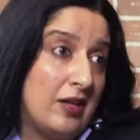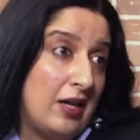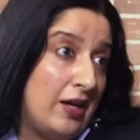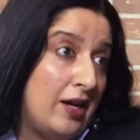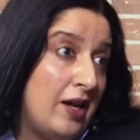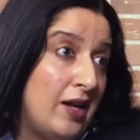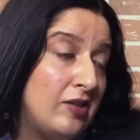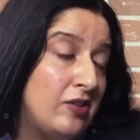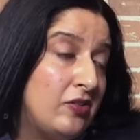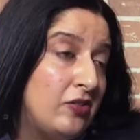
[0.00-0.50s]
and
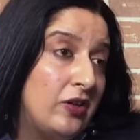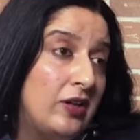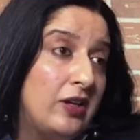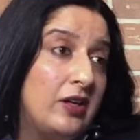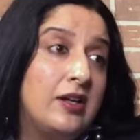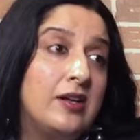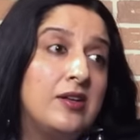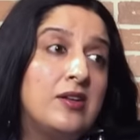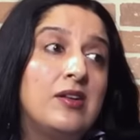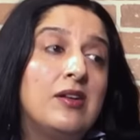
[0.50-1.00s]
as a
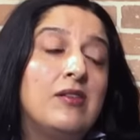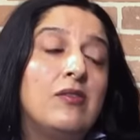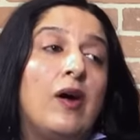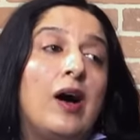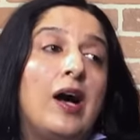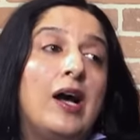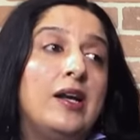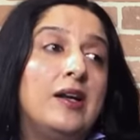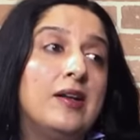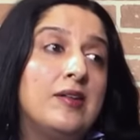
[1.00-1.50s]
journalist, that
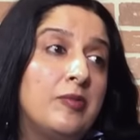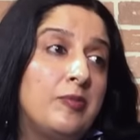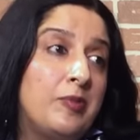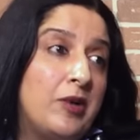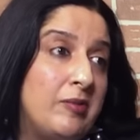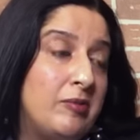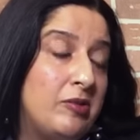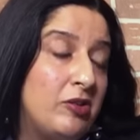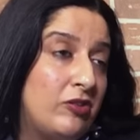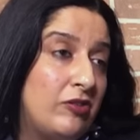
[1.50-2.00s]
why does the
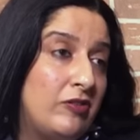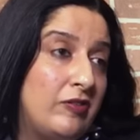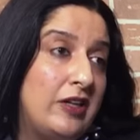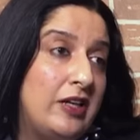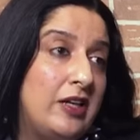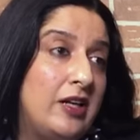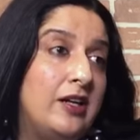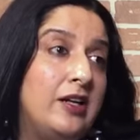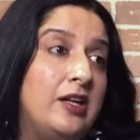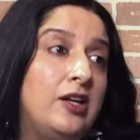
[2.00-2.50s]
Prime Minister of
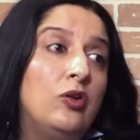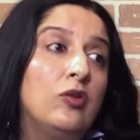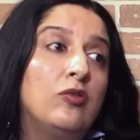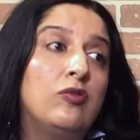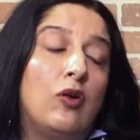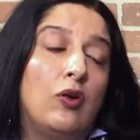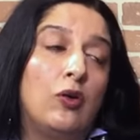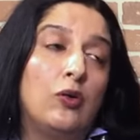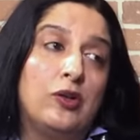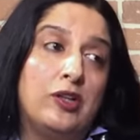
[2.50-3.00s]
India need to
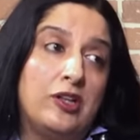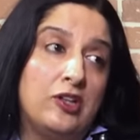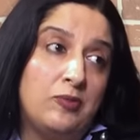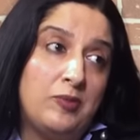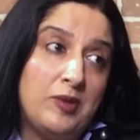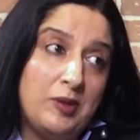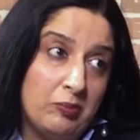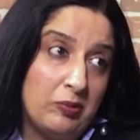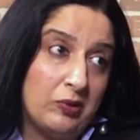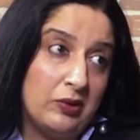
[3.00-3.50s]
follow these
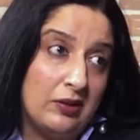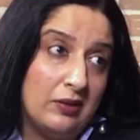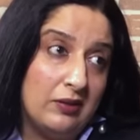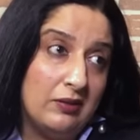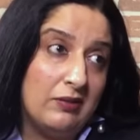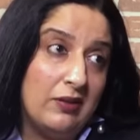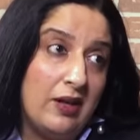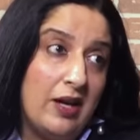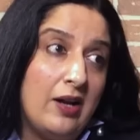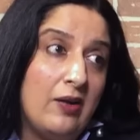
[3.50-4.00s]
people?
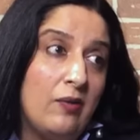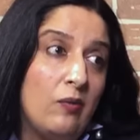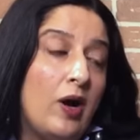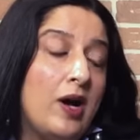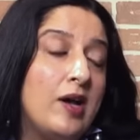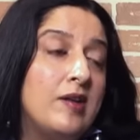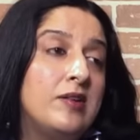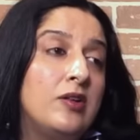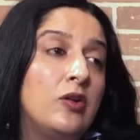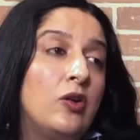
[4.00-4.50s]
Hmm. And why
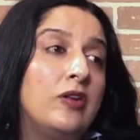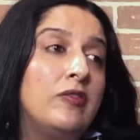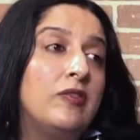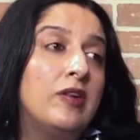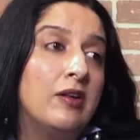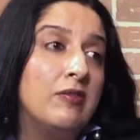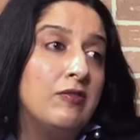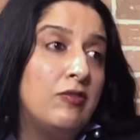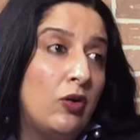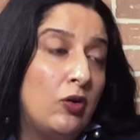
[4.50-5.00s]
has he not even
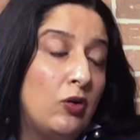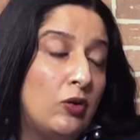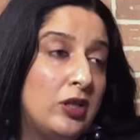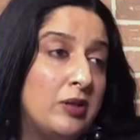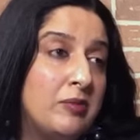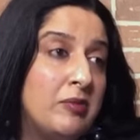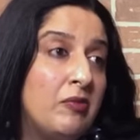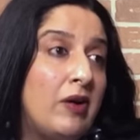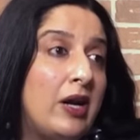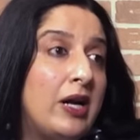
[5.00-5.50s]
unfollowed
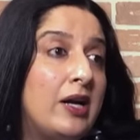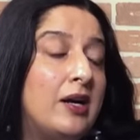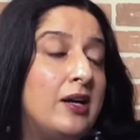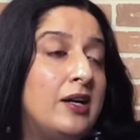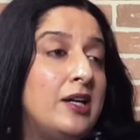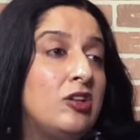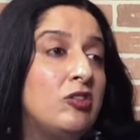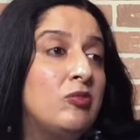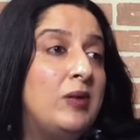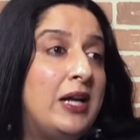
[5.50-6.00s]
them? And why can't
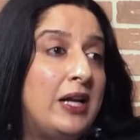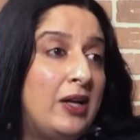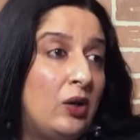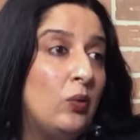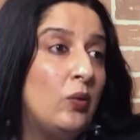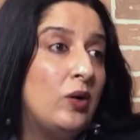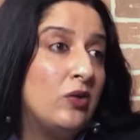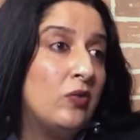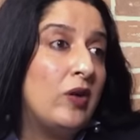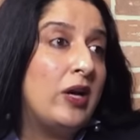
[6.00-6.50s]
he explain to us